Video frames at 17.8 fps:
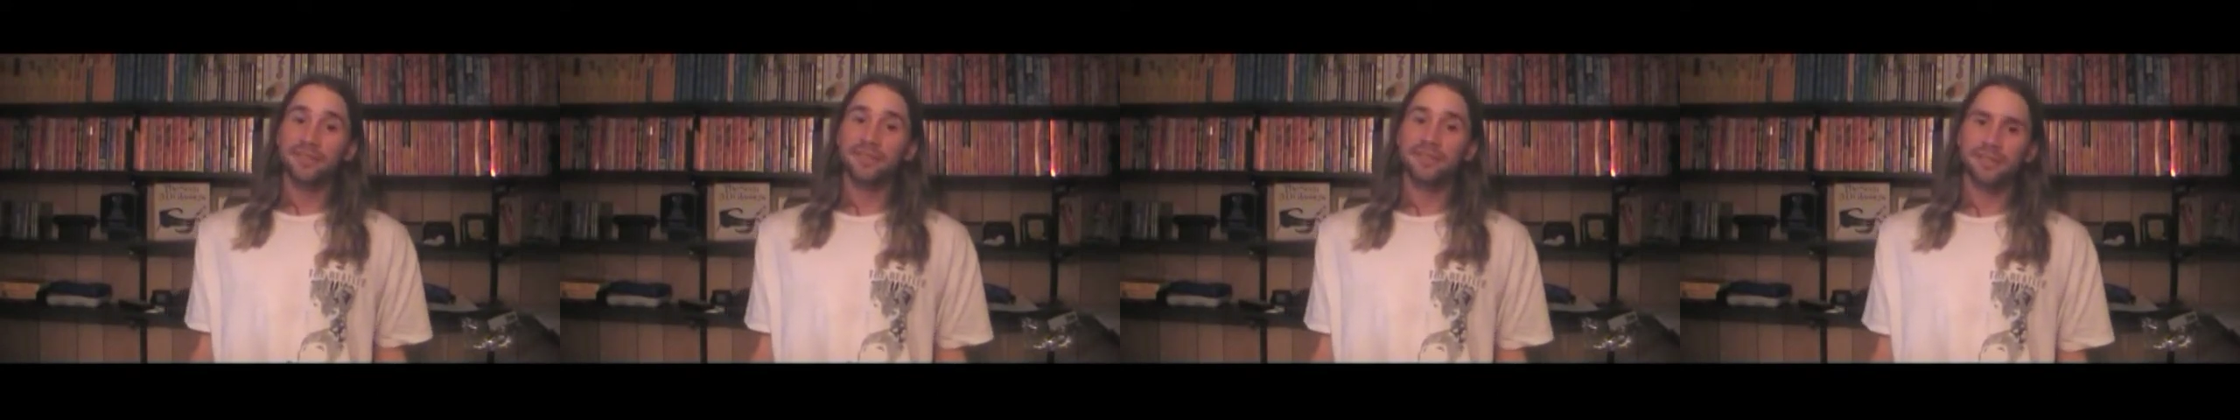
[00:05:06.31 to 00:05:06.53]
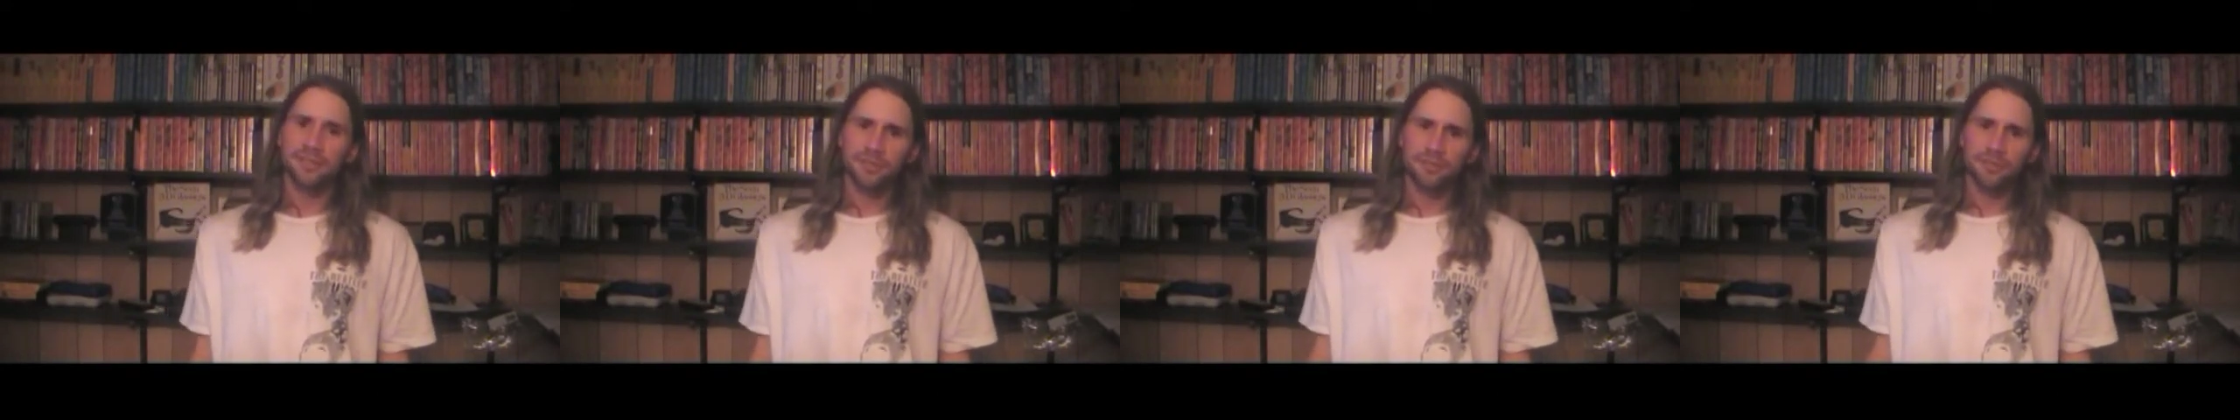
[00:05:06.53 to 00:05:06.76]

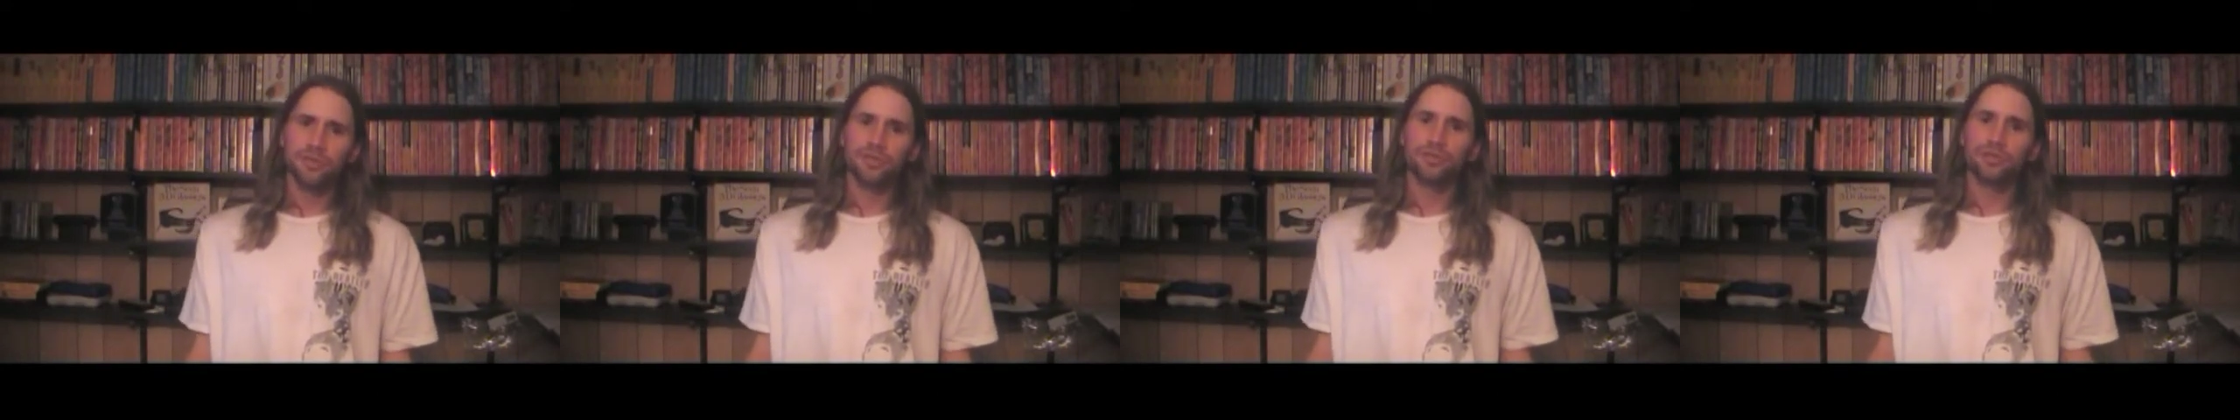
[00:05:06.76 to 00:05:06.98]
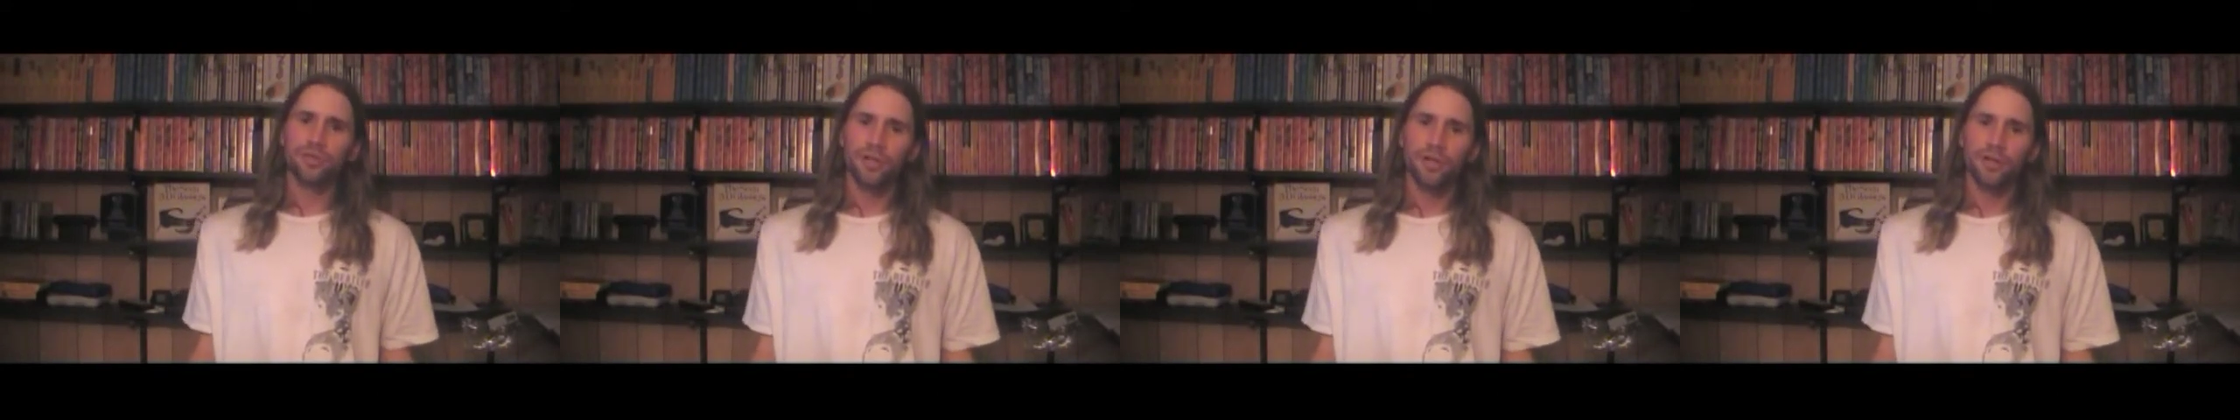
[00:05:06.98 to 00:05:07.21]
System
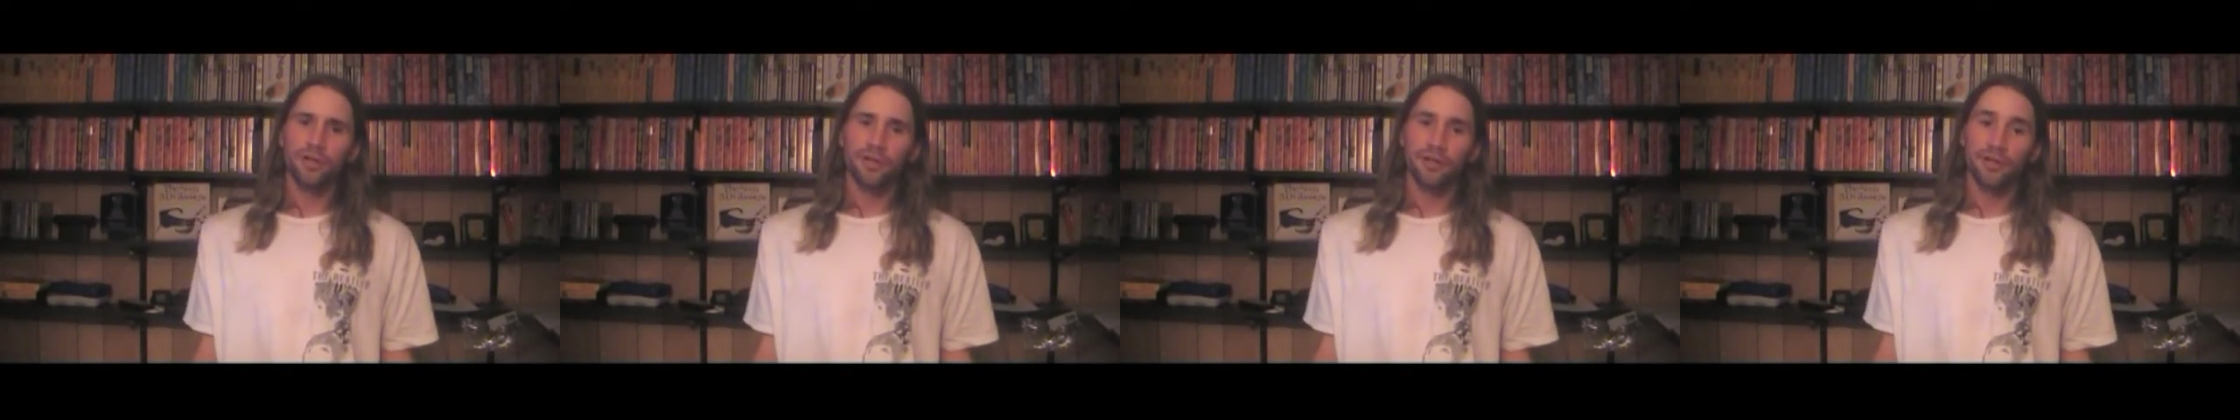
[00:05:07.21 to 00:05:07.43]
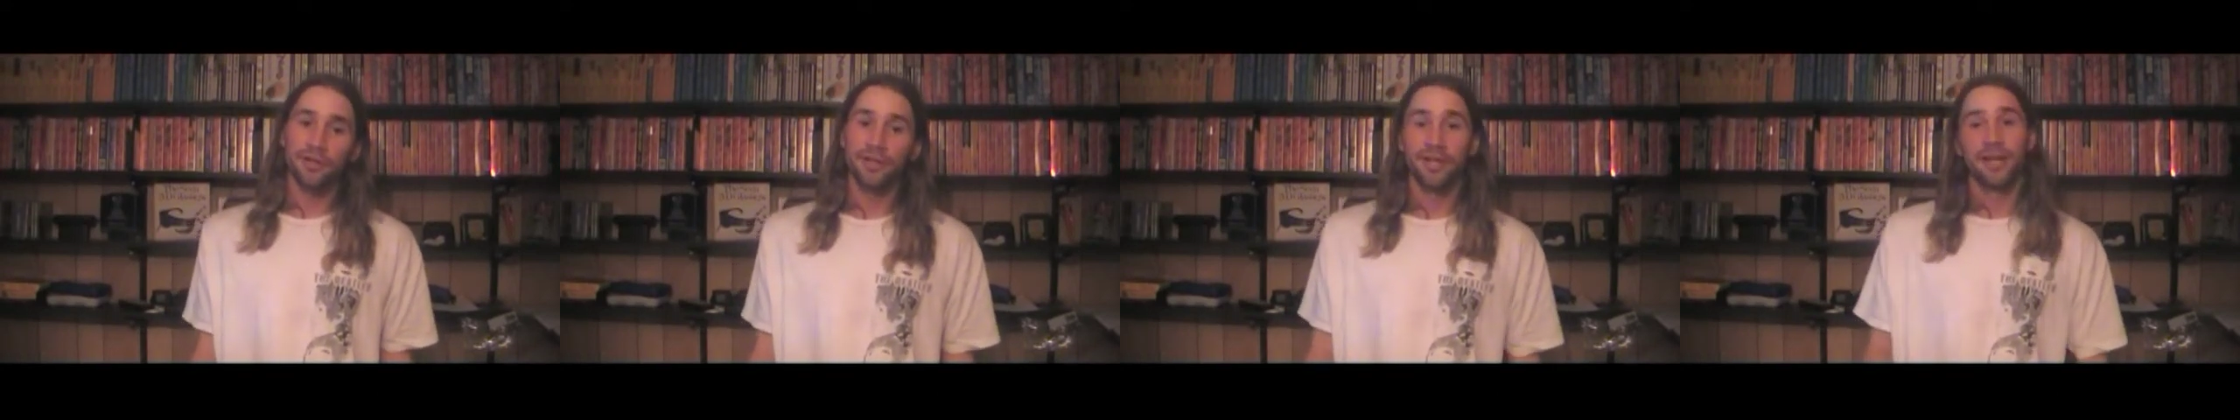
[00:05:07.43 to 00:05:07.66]

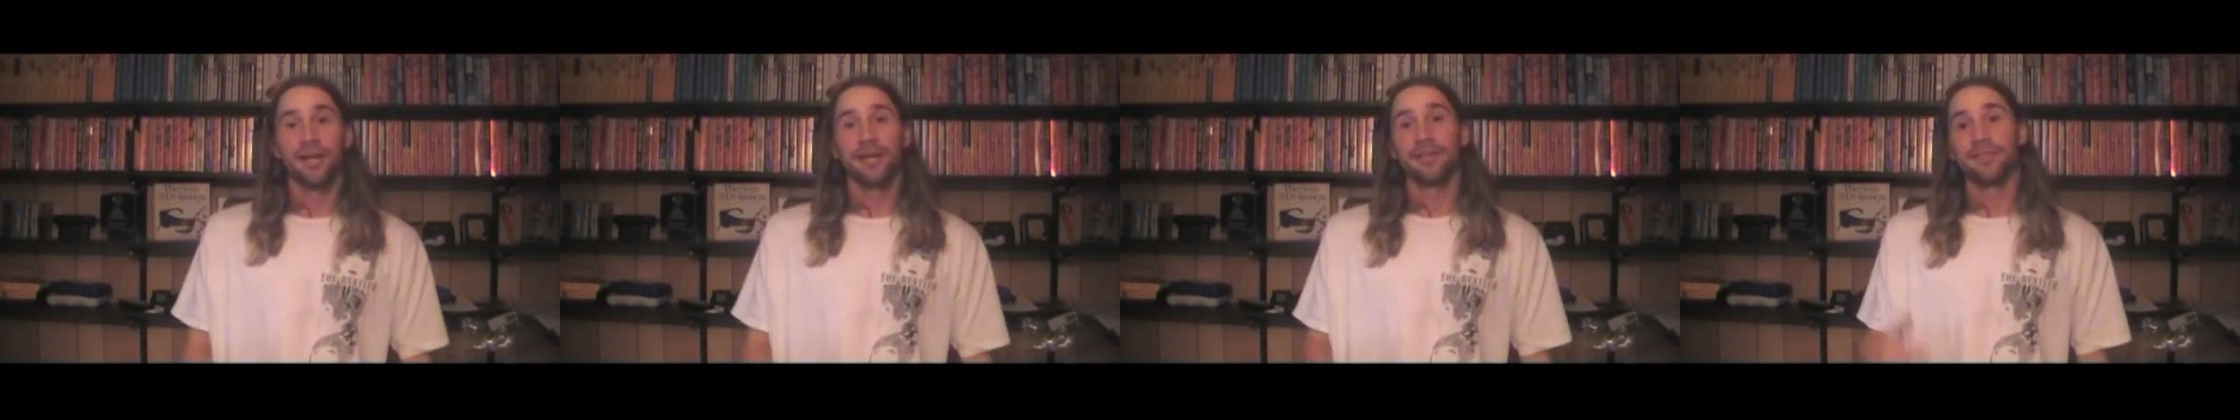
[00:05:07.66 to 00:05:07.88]
controller,